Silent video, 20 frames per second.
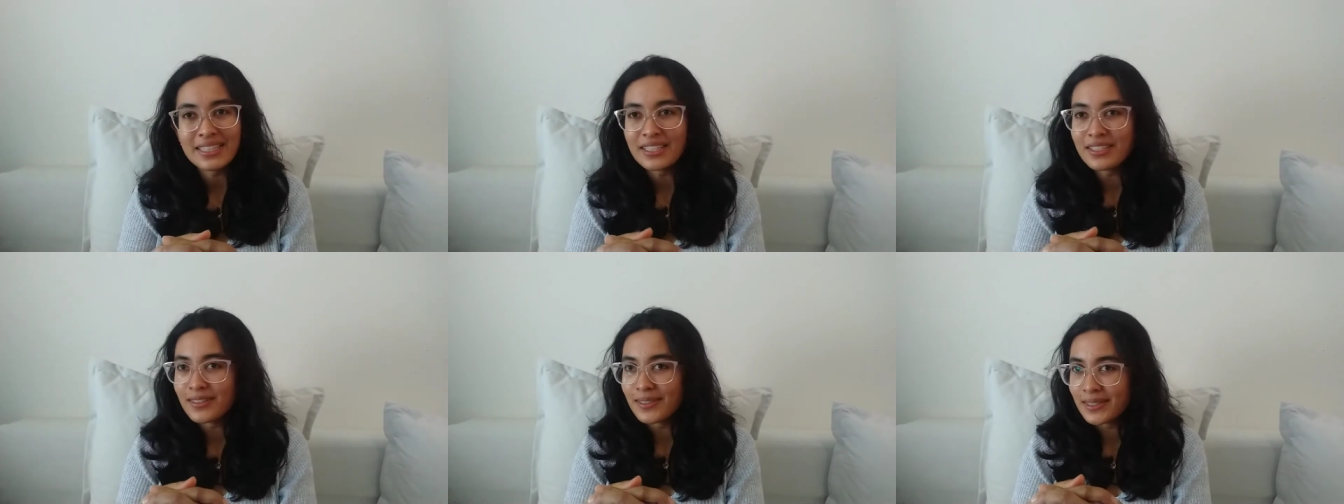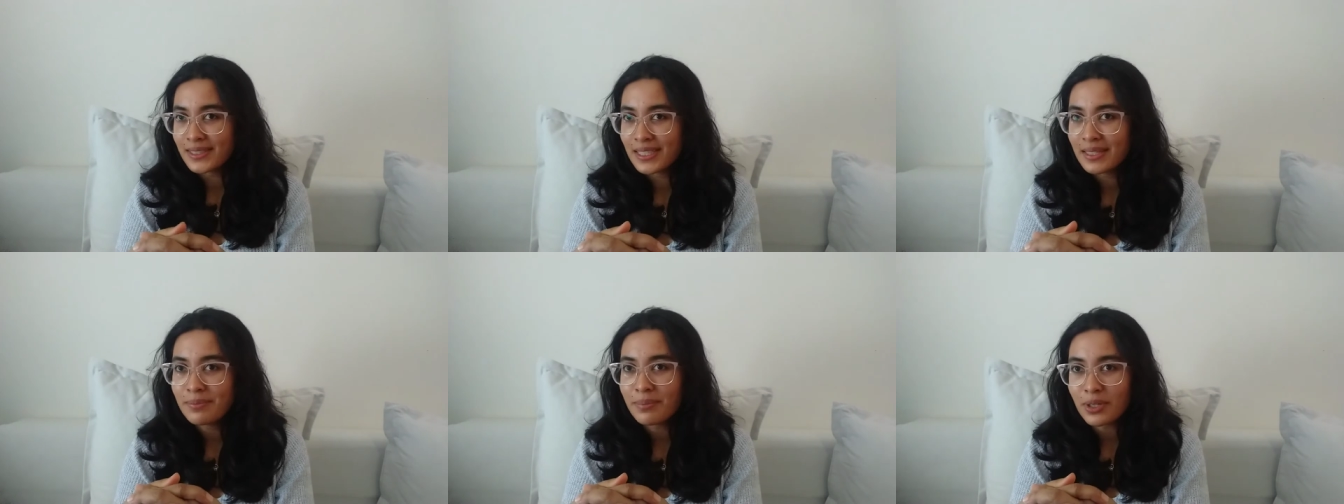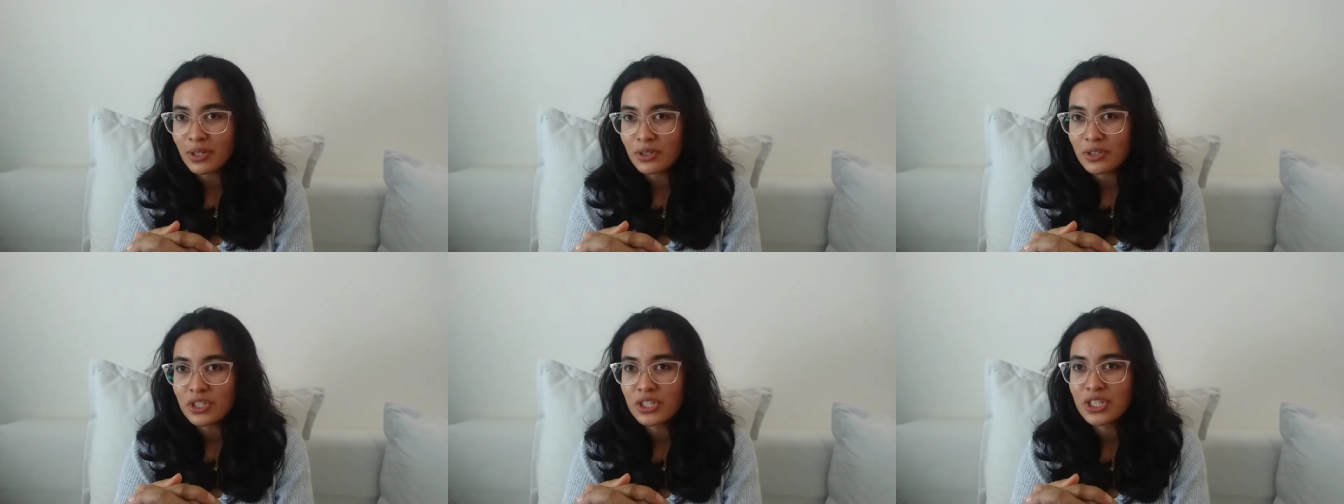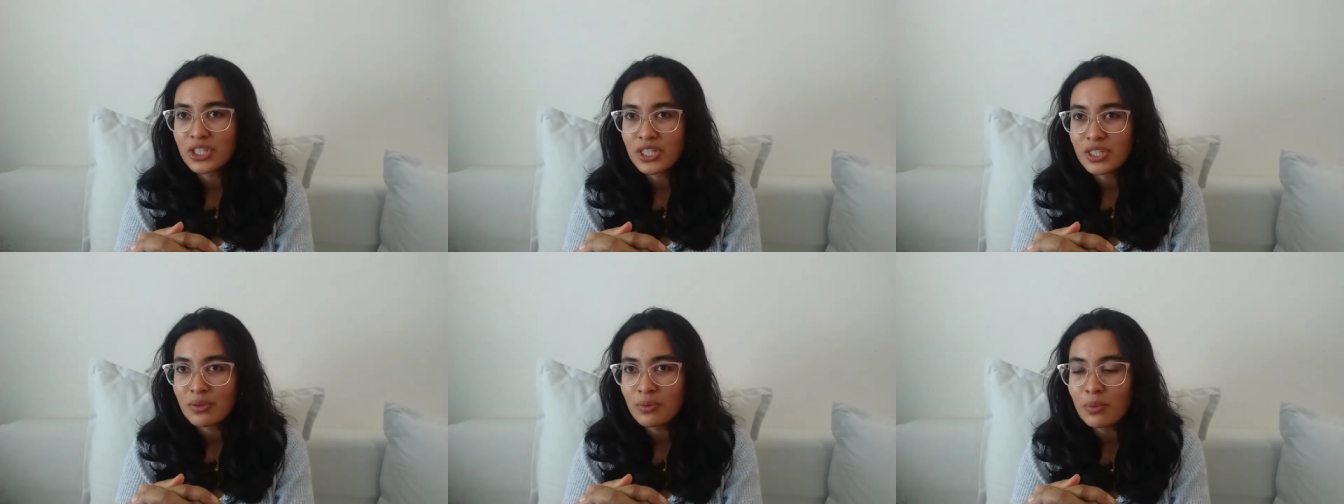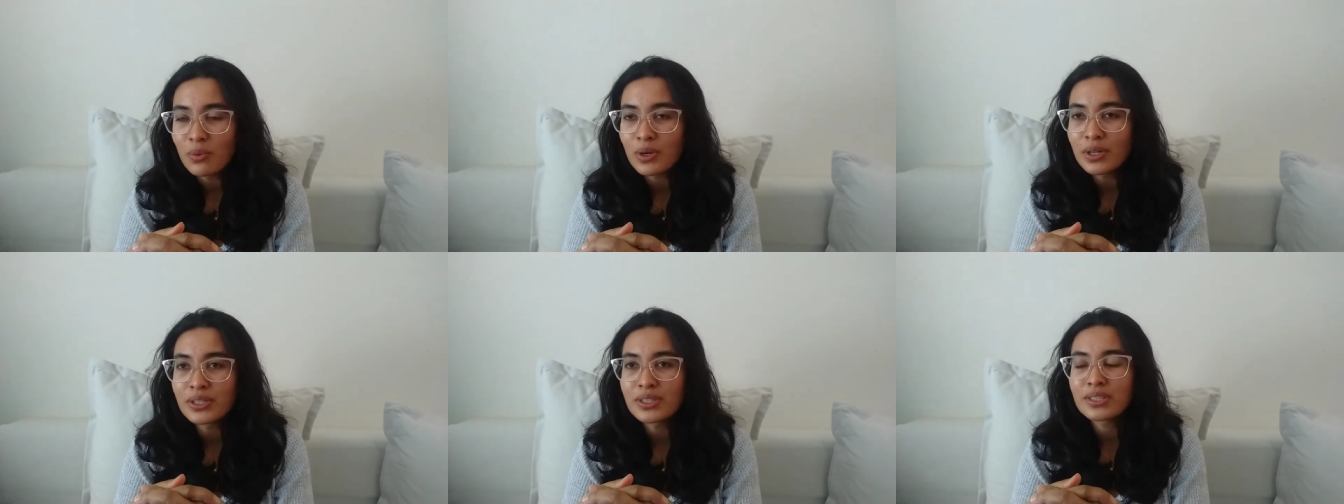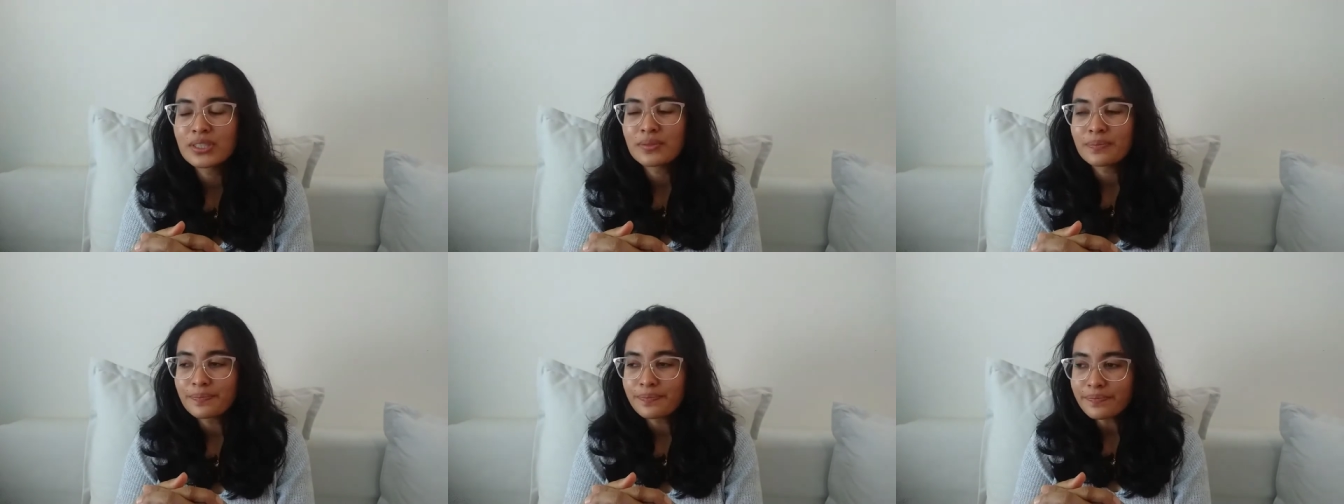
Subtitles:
innocent, because she was